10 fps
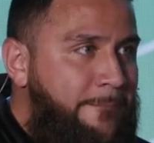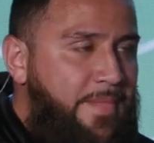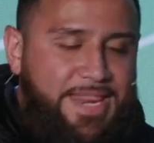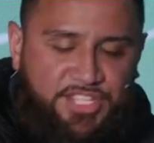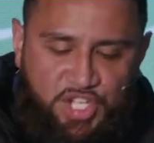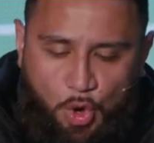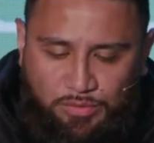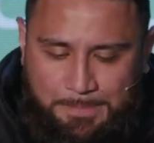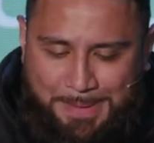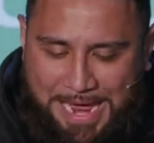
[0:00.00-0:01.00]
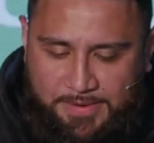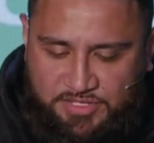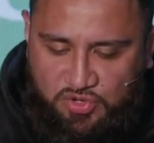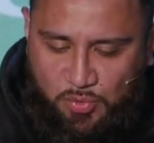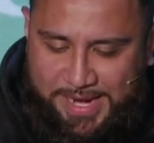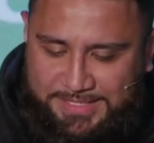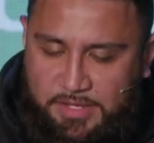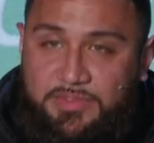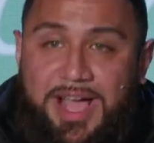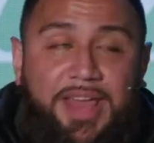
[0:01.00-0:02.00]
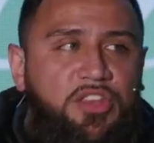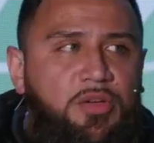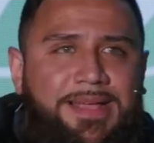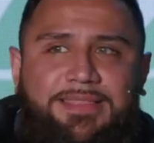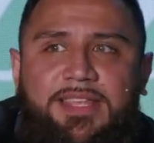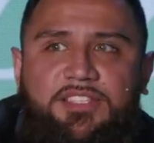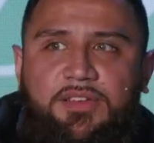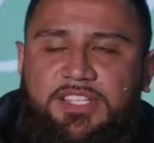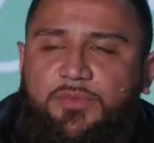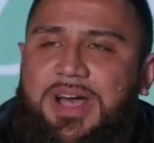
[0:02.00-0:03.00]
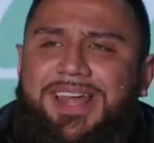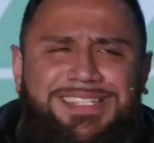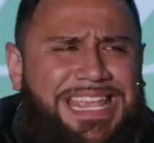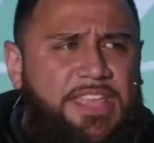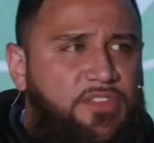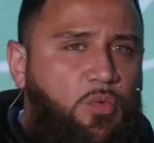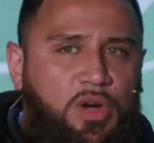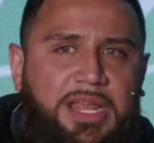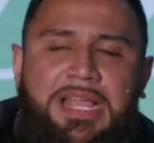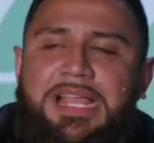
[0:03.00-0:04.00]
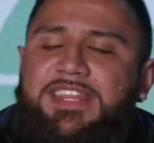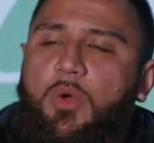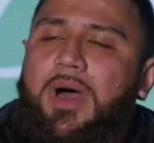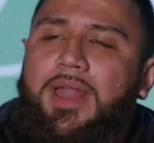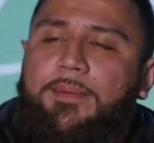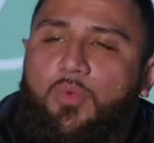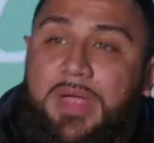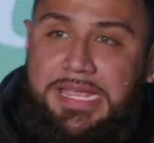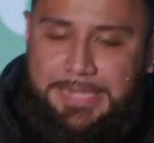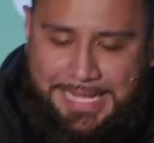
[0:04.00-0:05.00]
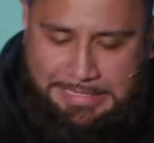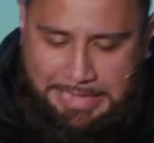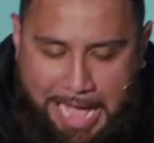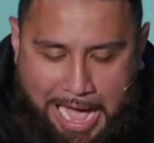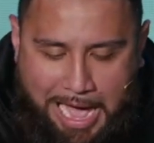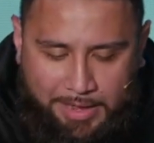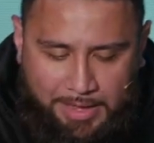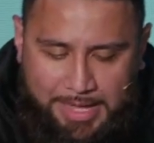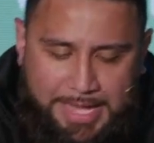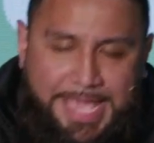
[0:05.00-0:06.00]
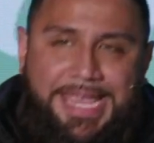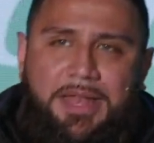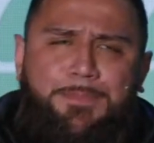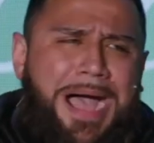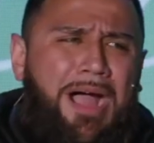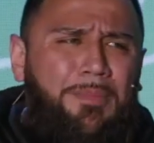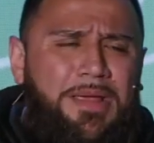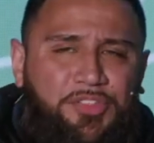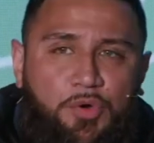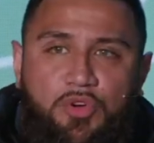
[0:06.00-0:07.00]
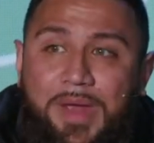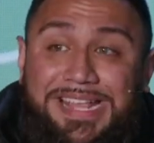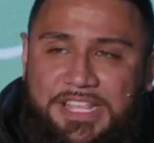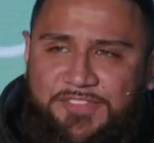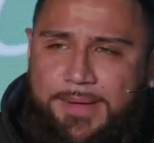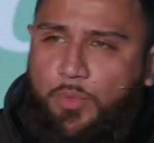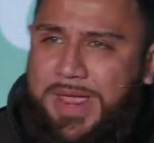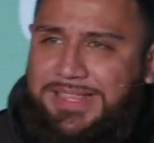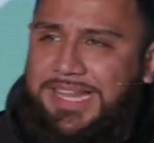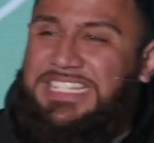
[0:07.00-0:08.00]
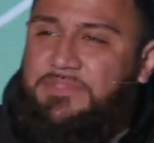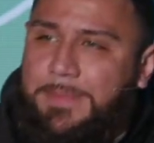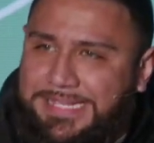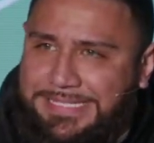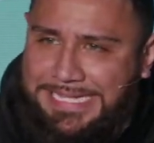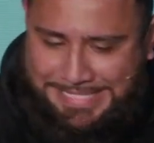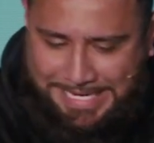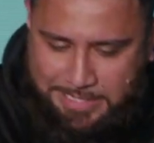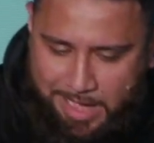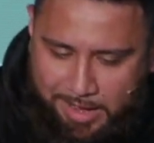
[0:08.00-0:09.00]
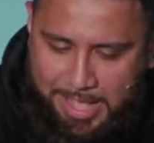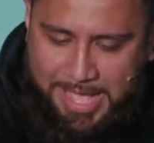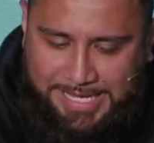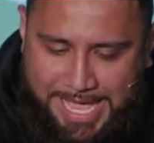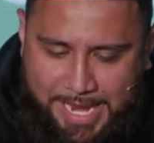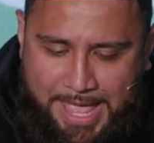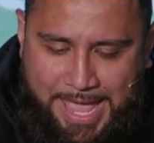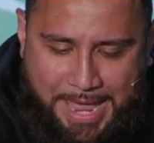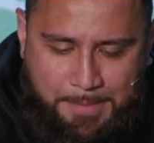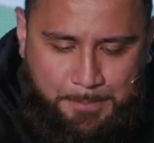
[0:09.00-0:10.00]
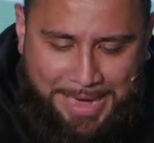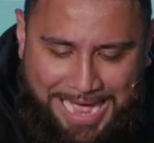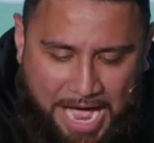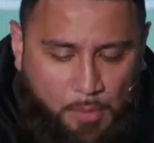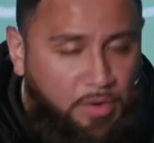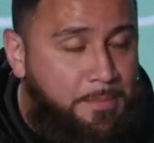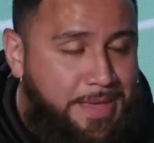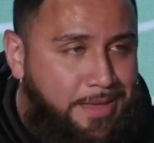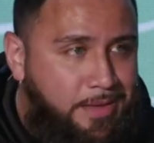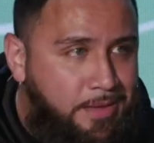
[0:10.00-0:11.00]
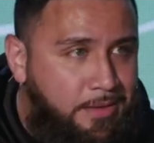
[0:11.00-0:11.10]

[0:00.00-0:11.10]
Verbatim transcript: And it's only by this grace of God. And you might think to yourself, well, how does that even work that while I'm weak, like God, He can empower me through grace? If I'm weak, that doesn't even make sense that God can empower me.